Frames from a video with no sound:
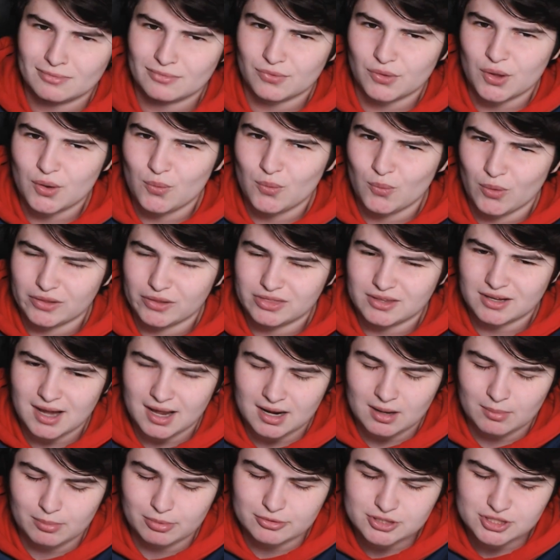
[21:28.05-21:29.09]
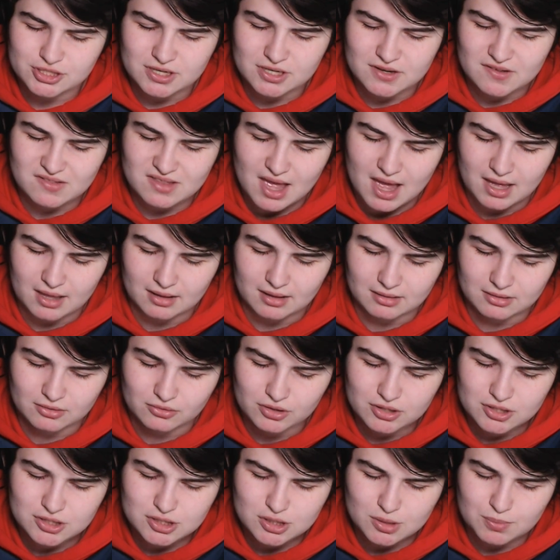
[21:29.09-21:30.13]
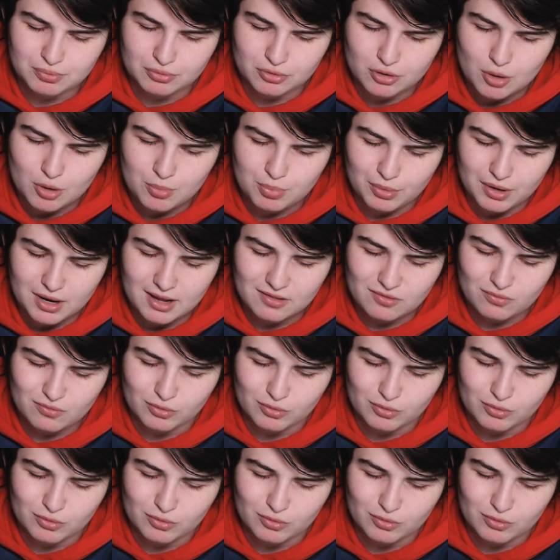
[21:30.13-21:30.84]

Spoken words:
Like, what kind of bullshit is that? It literally just appropriates